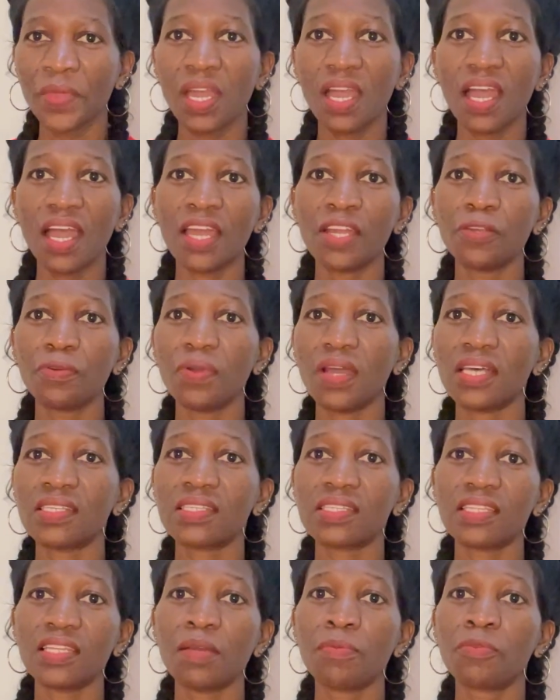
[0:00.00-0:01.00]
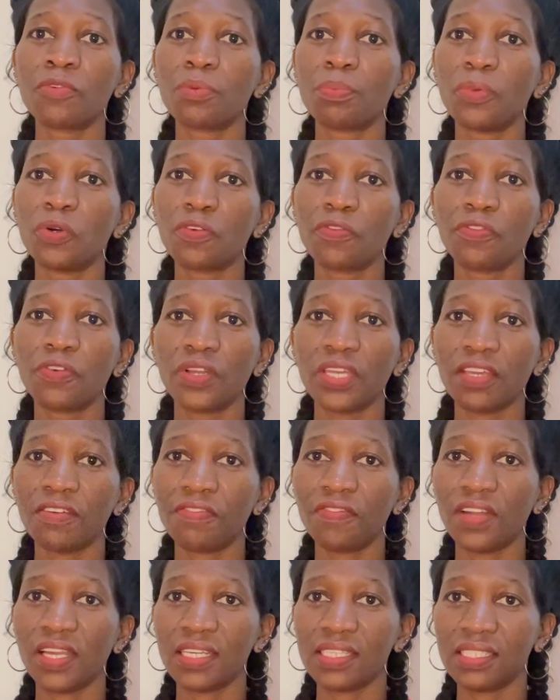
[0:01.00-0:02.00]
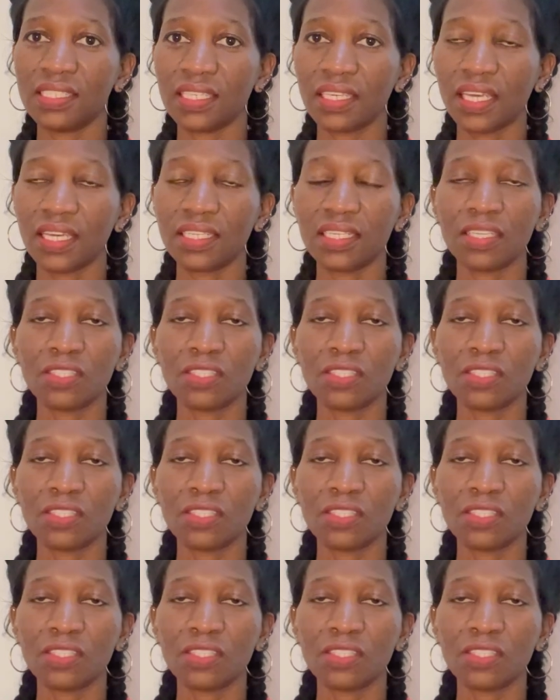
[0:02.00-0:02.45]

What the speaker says: and you ask them to book for your flight ticket,